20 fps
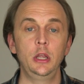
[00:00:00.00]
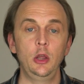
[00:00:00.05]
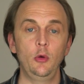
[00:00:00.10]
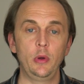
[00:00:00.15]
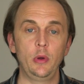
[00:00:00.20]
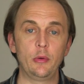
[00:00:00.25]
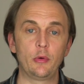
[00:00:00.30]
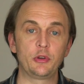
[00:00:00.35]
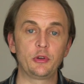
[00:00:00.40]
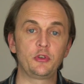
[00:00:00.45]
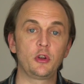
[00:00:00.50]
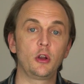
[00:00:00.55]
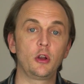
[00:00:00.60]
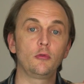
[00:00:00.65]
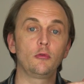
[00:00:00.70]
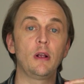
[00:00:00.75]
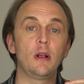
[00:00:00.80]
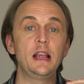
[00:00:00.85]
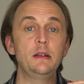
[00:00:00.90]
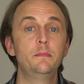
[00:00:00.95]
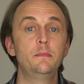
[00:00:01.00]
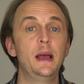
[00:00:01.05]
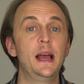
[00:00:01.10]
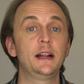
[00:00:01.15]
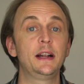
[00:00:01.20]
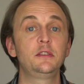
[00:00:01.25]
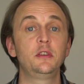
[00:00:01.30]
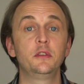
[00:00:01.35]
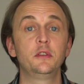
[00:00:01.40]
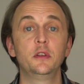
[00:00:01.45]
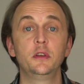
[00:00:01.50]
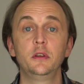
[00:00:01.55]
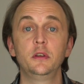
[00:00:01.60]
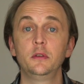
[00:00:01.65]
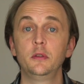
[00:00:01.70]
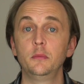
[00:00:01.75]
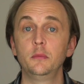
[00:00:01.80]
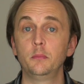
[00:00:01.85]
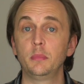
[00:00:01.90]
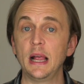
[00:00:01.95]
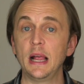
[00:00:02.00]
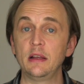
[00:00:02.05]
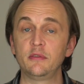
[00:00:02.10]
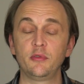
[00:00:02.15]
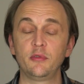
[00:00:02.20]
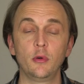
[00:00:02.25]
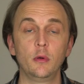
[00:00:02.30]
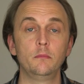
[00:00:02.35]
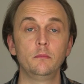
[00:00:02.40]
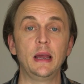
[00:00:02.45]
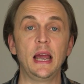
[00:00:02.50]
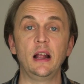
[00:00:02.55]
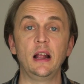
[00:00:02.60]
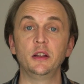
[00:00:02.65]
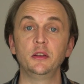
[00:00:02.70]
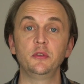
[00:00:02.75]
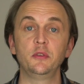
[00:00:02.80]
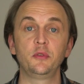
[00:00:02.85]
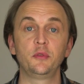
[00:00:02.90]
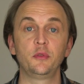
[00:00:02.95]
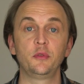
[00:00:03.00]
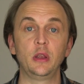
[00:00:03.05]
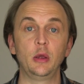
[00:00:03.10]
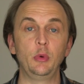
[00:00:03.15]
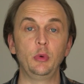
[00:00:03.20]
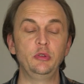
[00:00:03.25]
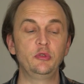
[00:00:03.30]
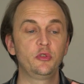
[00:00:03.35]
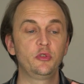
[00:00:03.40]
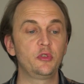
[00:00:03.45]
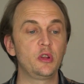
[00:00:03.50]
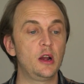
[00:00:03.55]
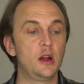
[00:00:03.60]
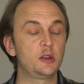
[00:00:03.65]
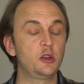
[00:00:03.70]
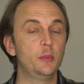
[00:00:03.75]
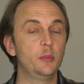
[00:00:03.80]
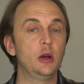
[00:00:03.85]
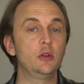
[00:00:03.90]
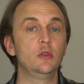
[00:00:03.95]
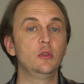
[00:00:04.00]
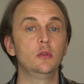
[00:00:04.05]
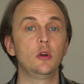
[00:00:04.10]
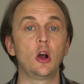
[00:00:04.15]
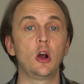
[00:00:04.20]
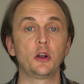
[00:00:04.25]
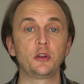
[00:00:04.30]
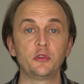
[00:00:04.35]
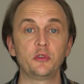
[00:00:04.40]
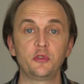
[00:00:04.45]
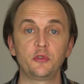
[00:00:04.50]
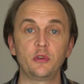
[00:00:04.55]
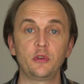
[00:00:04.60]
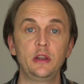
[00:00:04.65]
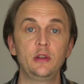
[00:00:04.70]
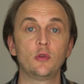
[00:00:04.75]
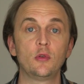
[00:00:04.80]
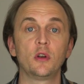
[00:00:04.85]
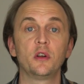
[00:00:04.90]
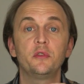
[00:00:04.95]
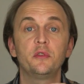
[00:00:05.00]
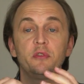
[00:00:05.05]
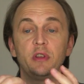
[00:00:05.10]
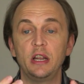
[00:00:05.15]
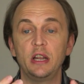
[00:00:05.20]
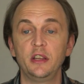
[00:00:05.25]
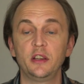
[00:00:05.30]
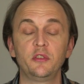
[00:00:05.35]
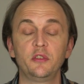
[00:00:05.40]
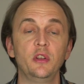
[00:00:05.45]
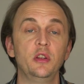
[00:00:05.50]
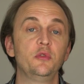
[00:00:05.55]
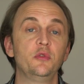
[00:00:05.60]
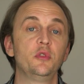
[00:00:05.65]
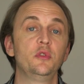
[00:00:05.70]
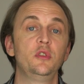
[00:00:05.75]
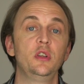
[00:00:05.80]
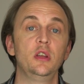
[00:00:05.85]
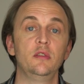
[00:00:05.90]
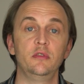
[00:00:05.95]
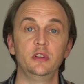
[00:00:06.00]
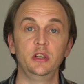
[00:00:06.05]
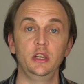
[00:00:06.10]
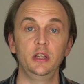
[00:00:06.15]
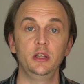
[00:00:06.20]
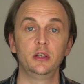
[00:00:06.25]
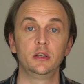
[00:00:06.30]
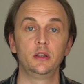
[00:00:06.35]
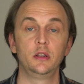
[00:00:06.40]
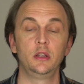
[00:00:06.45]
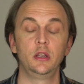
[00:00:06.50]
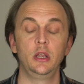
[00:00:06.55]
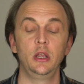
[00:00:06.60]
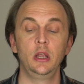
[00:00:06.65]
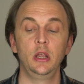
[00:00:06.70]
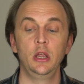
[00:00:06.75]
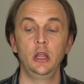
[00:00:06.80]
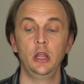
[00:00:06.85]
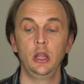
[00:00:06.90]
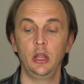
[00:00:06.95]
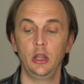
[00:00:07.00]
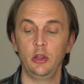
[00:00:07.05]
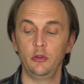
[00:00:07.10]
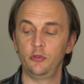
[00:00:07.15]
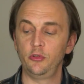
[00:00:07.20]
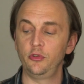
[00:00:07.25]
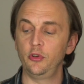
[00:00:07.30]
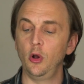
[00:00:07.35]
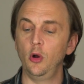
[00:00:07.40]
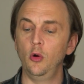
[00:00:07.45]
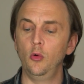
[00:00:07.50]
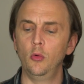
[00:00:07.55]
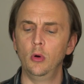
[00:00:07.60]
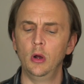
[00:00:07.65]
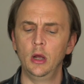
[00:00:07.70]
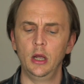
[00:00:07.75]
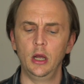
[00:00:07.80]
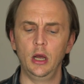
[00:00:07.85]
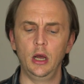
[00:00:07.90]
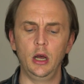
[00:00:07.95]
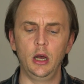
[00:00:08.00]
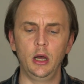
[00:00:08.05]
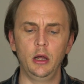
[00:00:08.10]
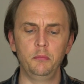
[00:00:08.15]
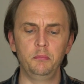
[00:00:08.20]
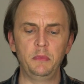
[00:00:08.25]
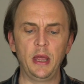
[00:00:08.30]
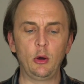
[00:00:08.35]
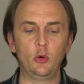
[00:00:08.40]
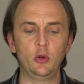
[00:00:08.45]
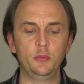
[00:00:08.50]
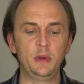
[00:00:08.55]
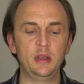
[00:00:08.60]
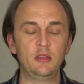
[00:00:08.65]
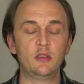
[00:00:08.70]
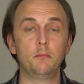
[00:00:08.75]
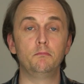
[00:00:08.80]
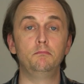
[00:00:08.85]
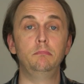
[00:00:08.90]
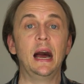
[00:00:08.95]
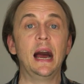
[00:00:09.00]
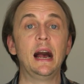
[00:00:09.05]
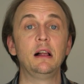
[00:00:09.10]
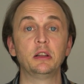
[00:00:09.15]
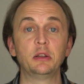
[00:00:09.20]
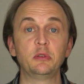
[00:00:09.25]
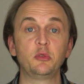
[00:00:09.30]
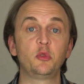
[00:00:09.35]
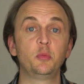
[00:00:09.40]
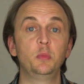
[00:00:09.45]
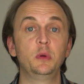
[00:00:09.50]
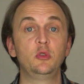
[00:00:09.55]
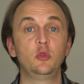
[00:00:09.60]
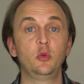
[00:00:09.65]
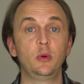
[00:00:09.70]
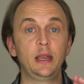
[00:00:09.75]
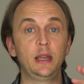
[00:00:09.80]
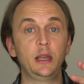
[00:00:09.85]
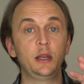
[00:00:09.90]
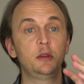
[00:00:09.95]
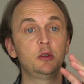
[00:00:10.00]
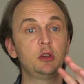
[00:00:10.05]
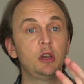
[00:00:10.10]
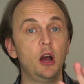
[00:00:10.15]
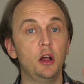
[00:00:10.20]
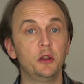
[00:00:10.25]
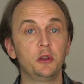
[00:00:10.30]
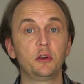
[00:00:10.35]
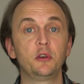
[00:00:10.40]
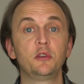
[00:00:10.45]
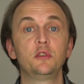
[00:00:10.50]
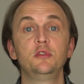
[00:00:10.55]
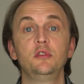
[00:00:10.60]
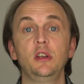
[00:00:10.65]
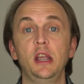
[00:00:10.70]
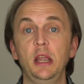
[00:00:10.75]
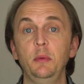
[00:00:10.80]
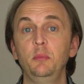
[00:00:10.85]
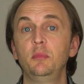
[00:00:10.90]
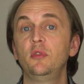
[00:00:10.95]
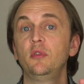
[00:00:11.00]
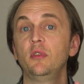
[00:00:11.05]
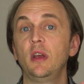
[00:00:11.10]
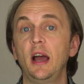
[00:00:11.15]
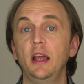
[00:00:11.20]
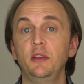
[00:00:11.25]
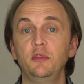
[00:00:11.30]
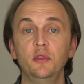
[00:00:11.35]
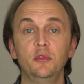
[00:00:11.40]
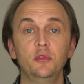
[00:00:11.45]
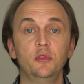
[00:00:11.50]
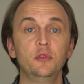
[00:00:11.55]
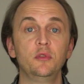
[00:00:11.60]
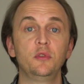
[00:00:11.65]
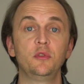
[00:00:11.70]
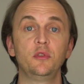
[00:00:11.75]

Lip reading: we return right back to the platform balance, and we just talked about artistry or aesthetic sensitivity. So that would be the balance between colors, shapes, sizes, and